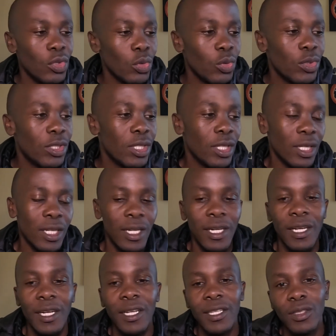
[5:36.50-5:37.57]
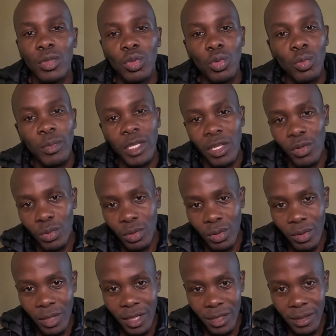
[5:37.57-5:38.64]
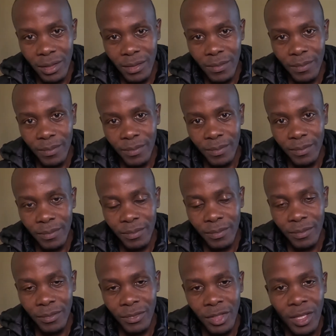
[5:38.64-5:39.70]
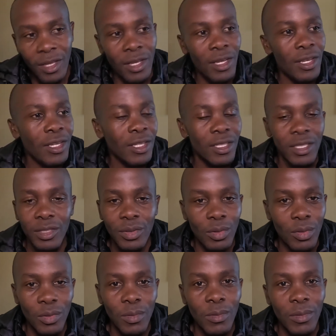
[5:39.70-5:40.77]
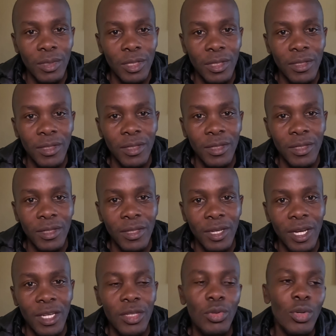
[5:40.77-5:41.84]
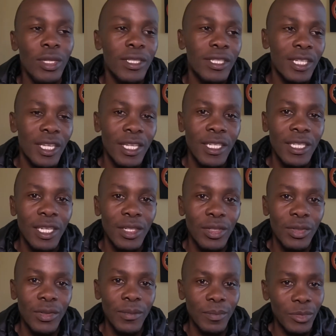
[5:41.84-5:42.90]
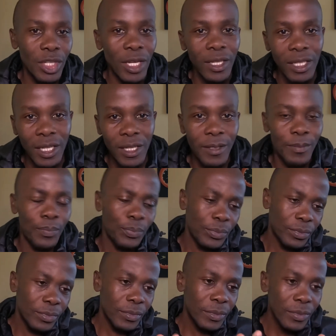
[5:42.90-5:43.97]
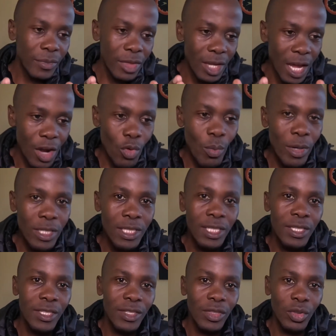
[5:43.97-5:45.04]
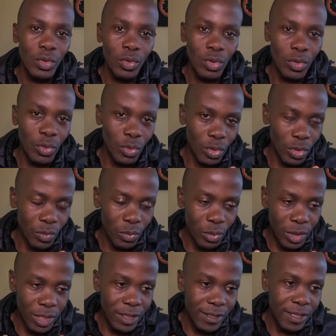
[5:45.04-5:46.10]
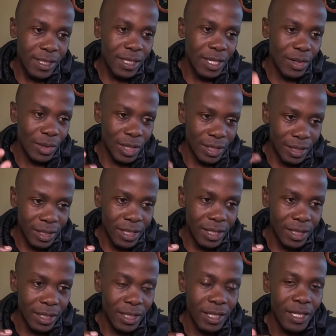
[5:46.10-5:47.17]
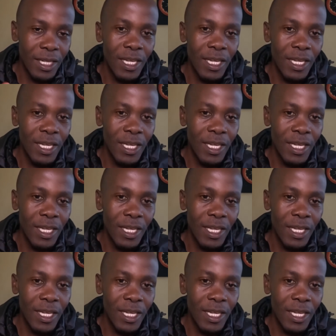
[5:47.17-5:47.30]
using $2 million. It is not good. And you are saying that, and how much, if you can sit down and think,